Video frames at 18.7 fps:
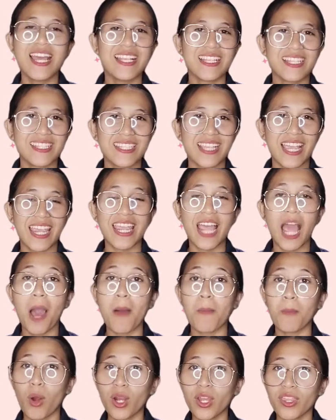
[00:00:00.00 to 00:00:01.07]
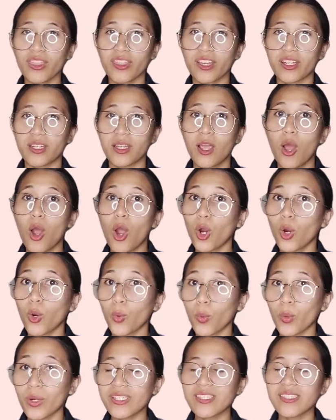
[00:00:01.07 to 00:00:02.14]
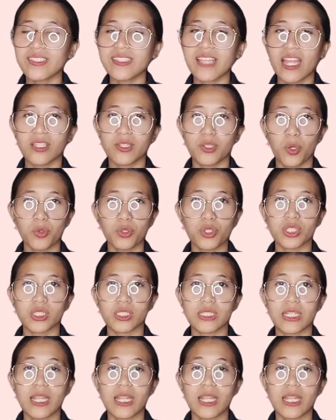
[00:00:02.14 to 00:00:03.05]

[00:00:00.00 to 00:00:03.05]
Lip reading: say a more than or worse than notion,